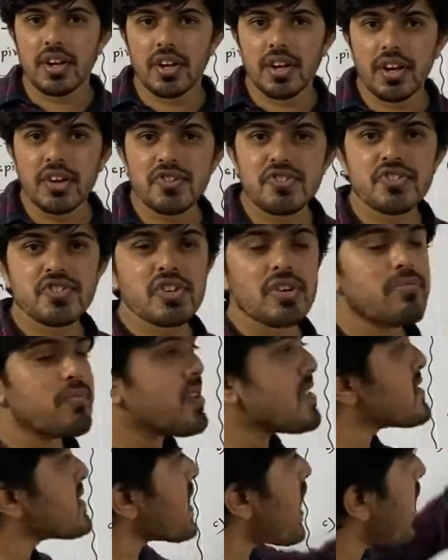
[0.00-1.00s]
It is termed
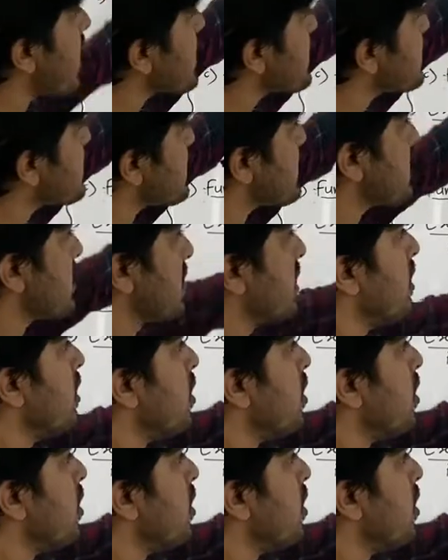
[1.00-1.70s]
as IC.